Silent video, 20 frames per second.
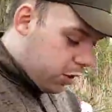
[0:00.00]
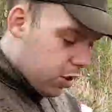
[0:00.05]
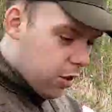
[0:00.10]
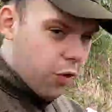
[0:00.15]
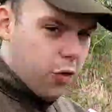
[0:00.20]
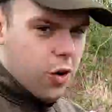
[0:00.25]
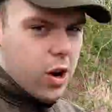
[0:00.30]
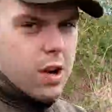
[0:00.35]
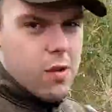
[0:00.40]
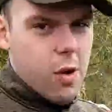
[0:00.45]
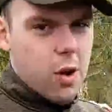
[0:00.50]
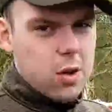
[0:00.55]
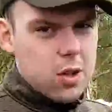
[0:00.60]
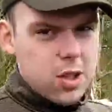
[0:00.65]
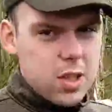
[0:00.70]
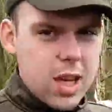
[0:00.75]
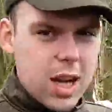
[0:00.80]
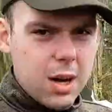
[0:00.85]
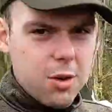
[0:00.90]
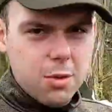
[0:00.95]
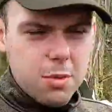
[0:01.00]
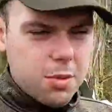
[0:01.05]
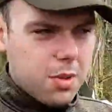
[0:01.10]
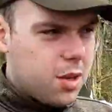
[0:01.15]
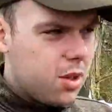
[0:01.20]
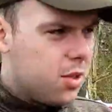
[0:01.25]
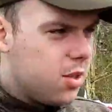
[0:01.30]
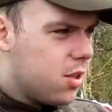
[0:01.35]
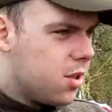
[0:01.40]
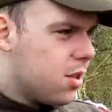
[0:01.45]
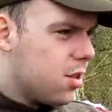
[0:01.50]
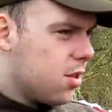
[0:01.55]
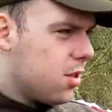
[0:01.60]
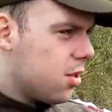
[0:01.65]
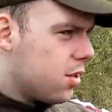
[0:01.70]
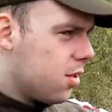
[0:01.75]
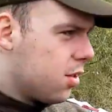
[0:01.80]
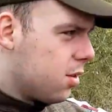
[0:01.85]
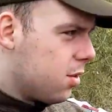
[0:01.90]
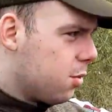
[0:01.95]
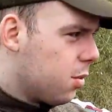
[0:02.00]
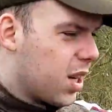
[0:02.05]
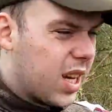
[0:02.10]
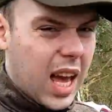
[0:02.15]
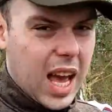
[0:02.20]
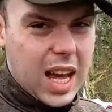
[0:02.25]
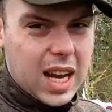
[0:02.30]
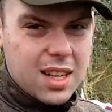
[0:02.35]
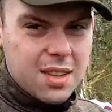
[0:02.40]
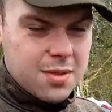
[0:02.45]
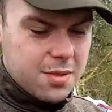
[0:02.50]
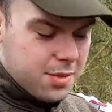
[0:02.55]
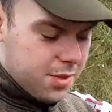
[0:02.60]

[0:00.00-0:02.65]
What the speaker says: using the 3 rods now because we can.